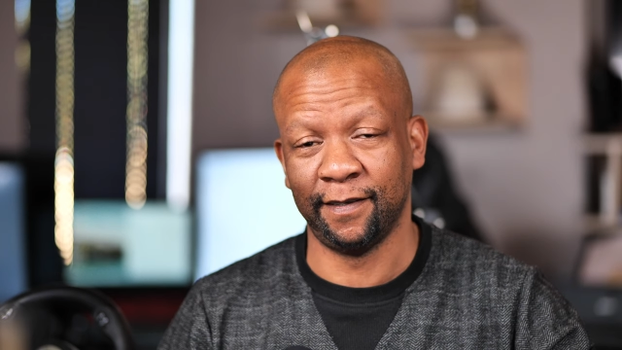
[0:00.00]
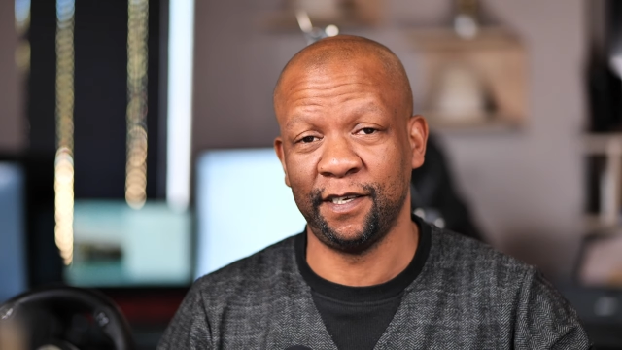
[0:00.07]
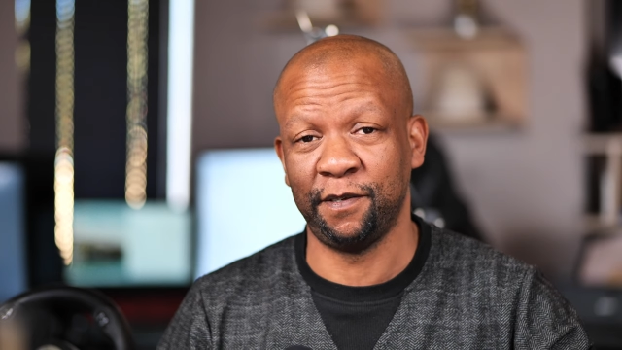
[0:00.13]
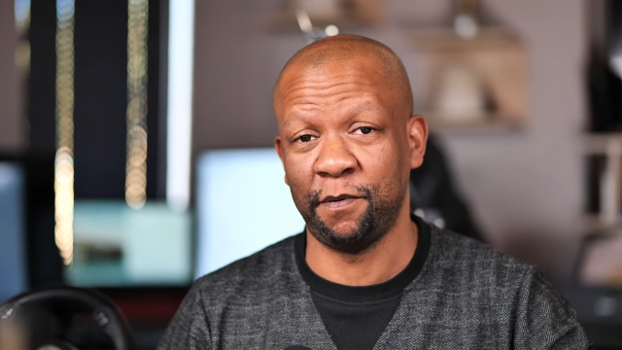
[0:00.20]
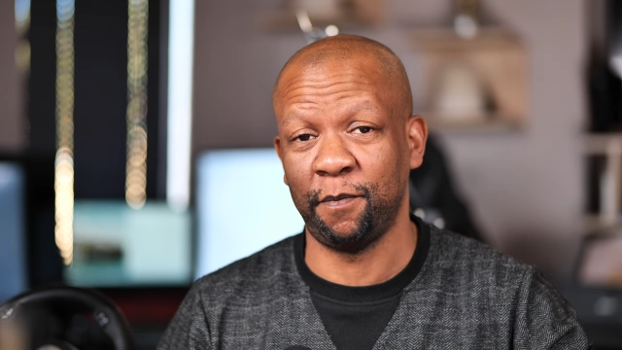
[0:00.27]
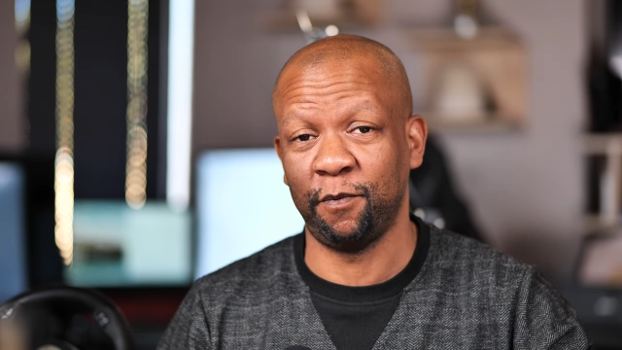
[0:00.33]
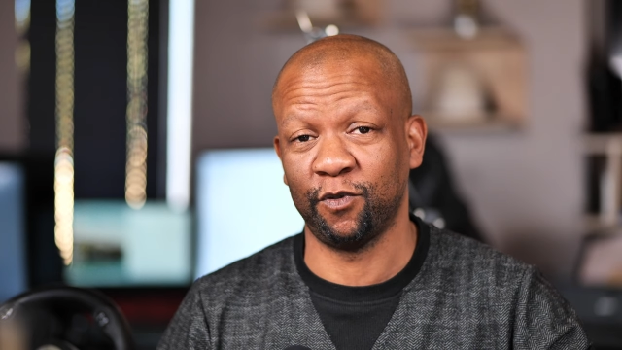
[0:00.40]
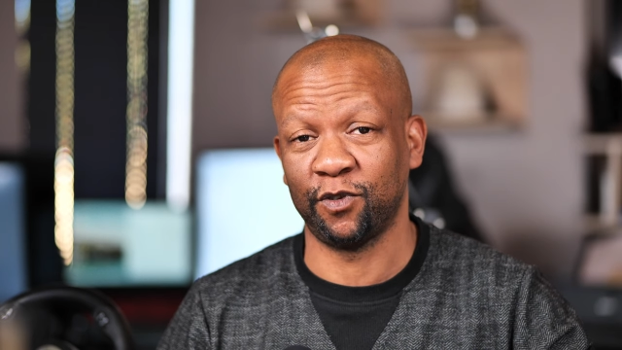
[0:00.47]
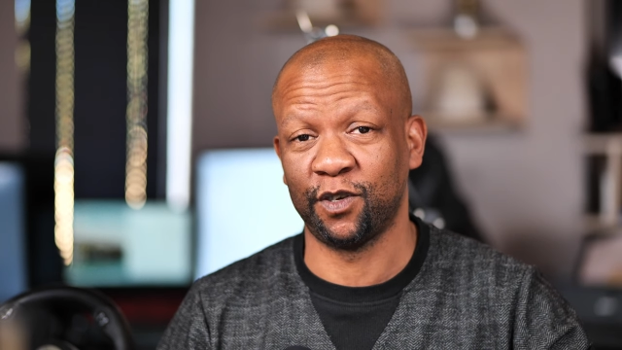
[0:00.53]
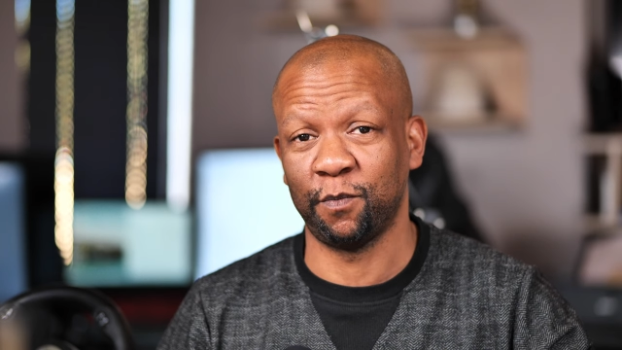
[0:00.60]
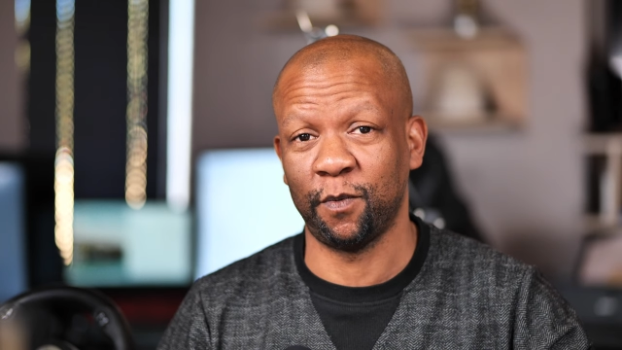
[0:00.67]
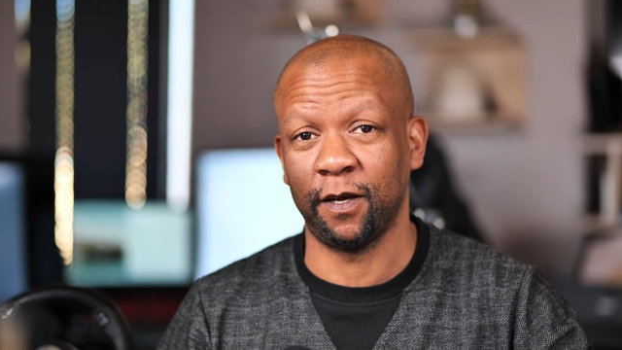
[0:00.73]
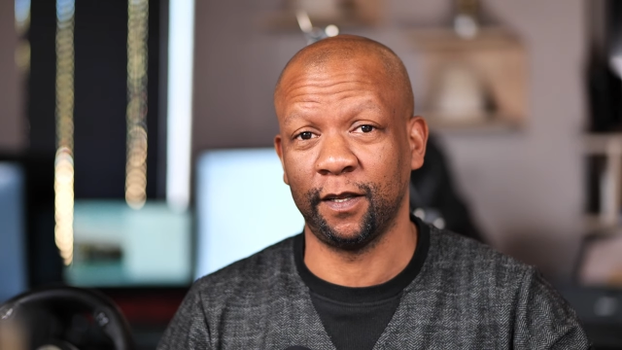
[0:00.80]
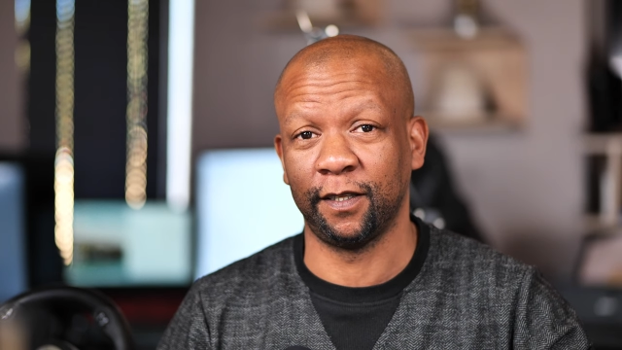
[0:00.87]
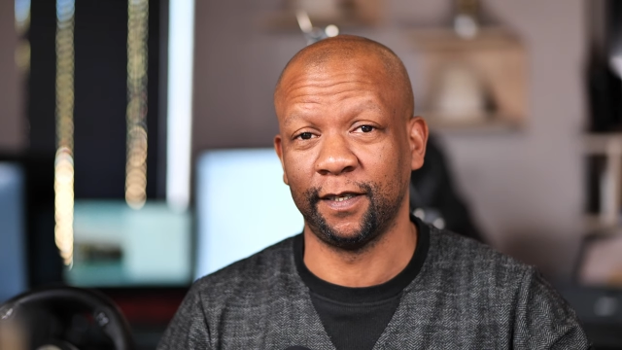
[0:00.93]
These people were
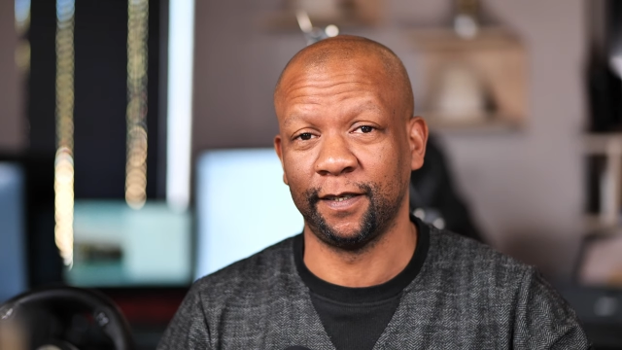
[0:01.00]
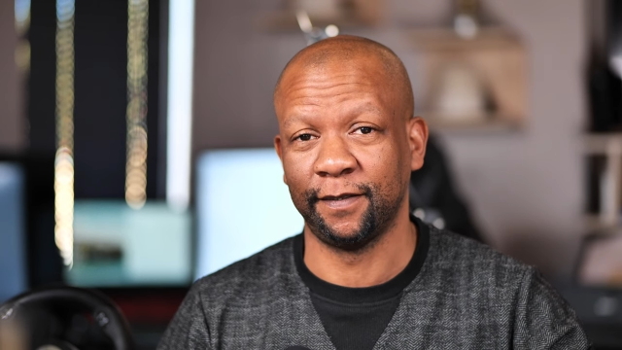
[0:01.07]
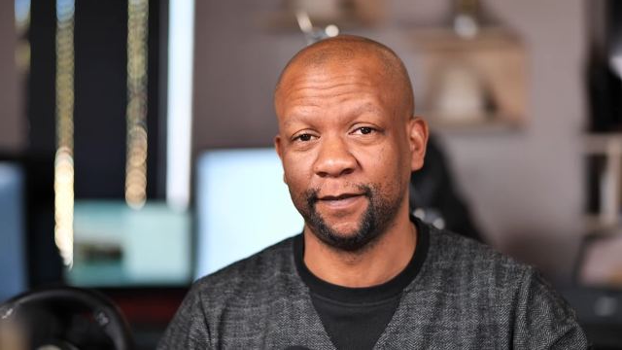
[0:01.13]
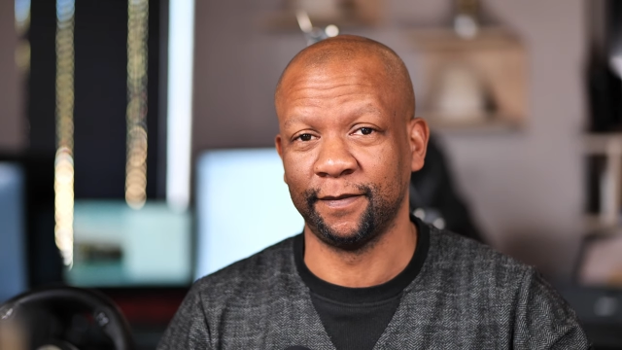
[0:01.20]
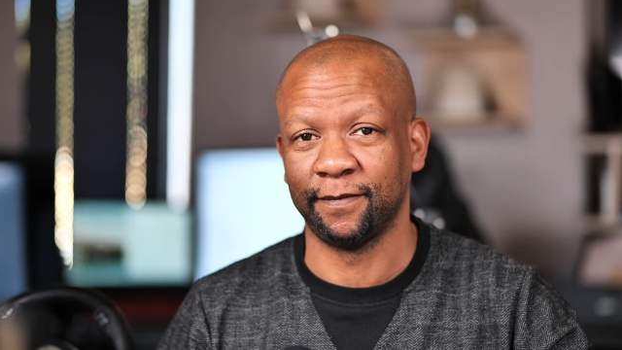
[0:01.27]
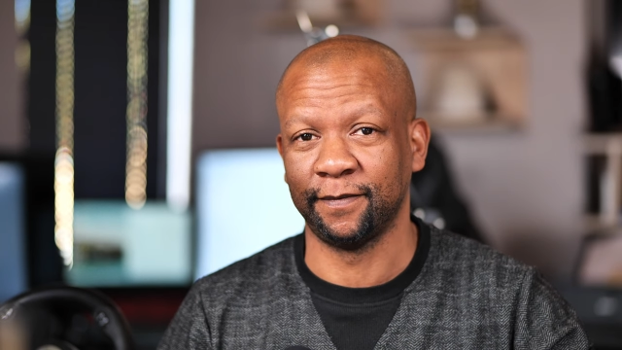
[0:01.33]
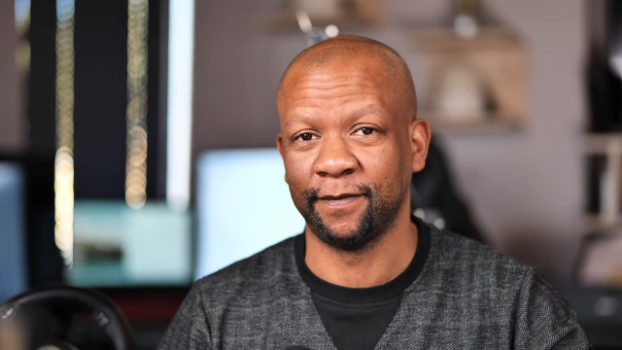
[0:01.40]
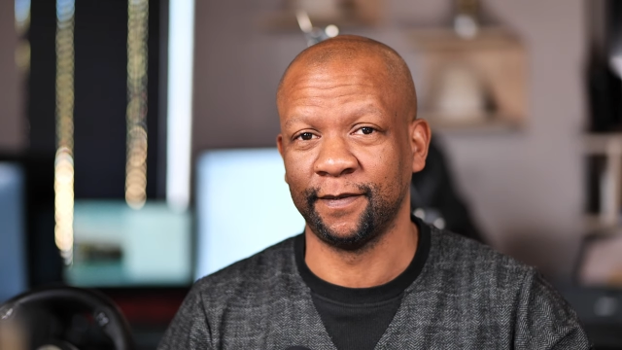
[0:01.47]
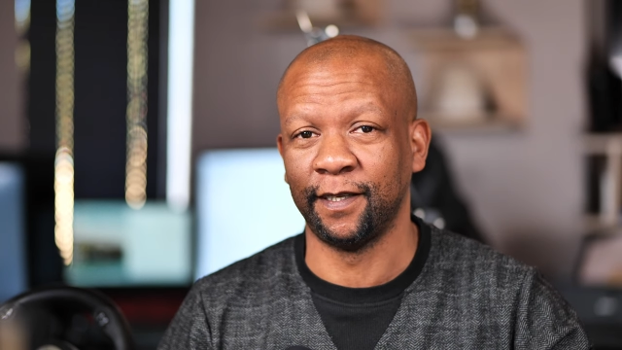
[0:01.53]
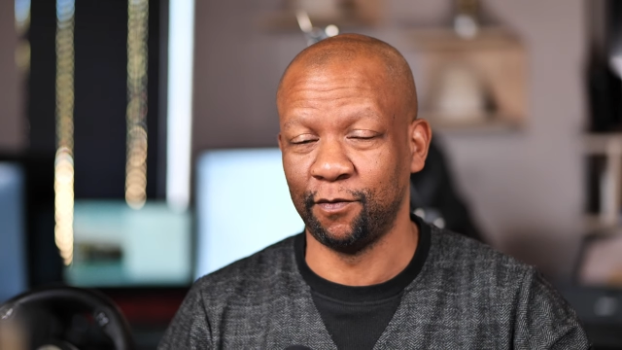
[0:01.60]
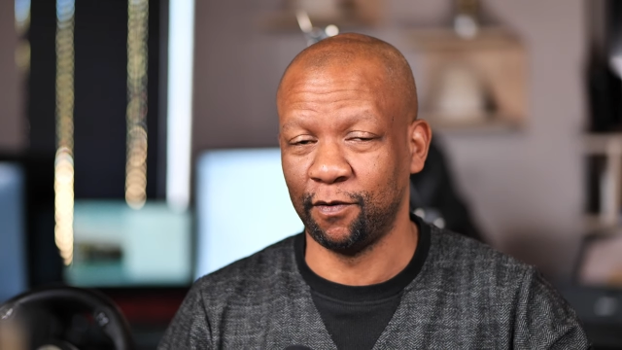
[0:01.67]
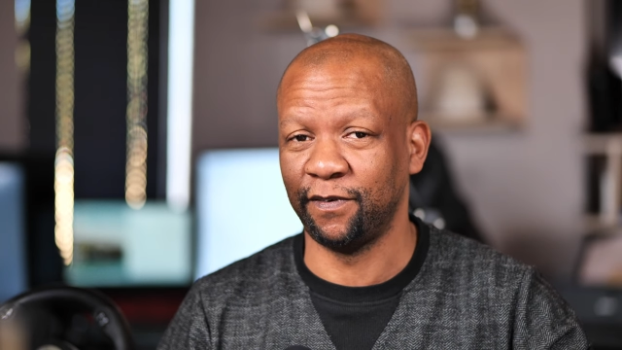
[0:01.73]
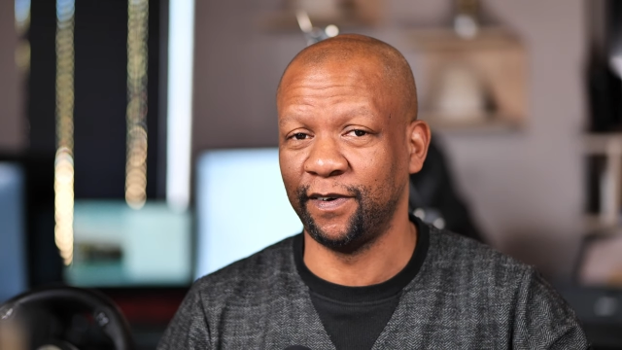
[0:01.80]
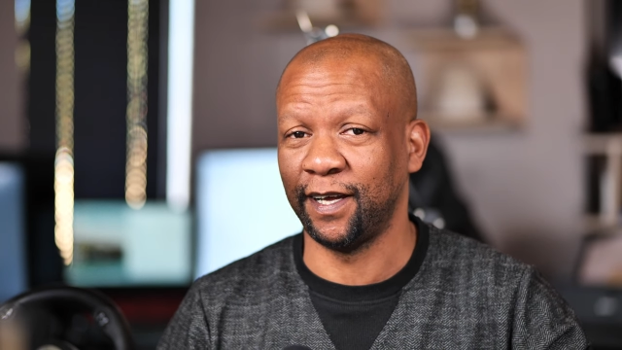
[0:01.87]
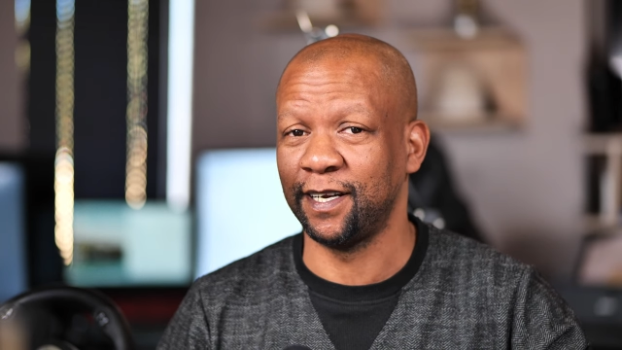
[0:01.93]
smart. They
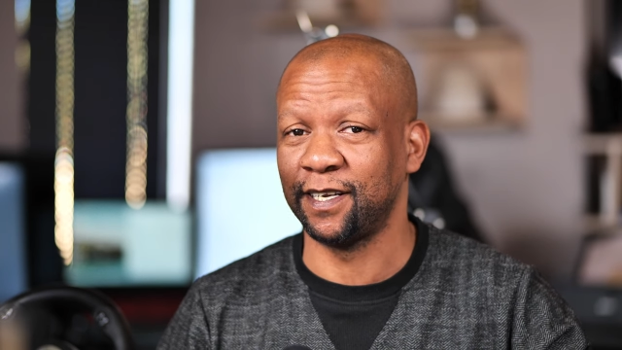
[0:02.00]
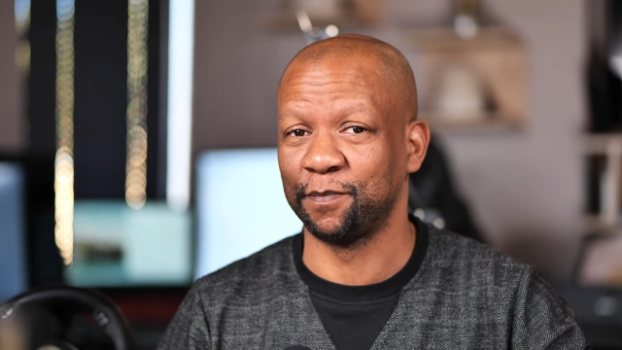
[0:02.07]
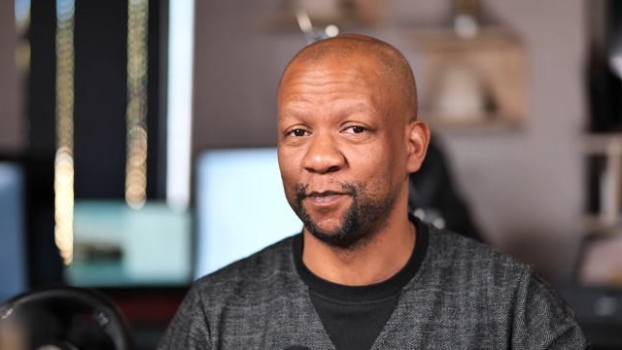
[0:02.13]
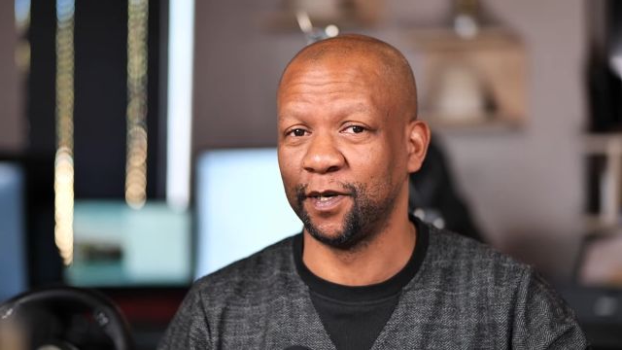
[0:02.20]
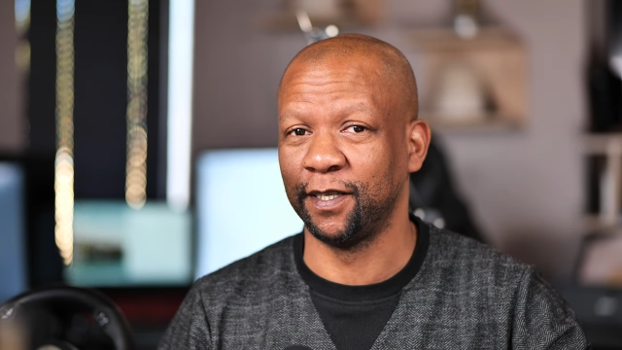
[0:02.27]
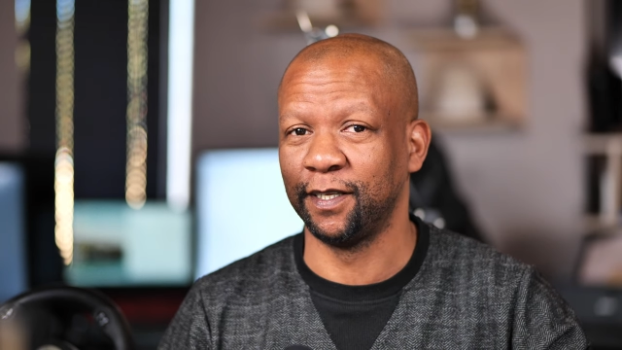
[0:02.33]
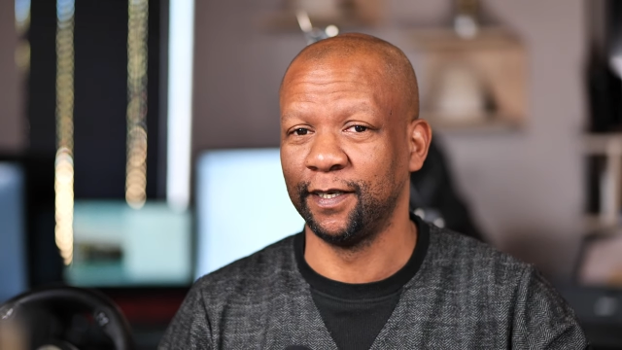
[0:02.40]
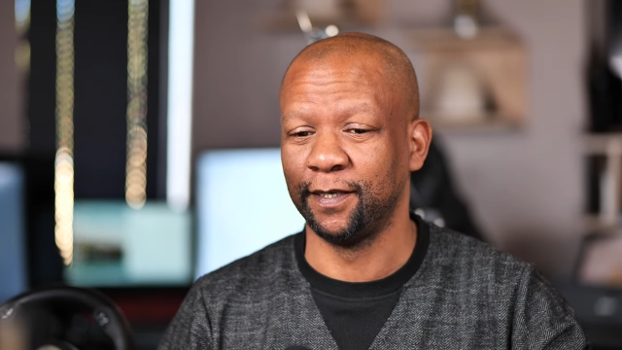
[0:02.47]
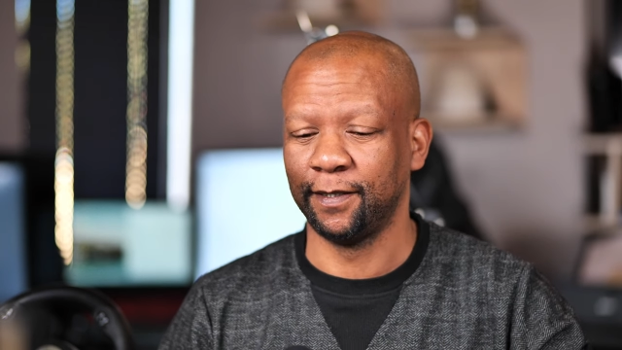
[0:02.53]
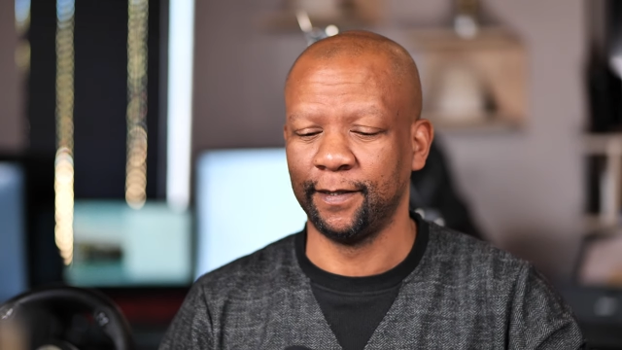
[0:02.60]
were very smart.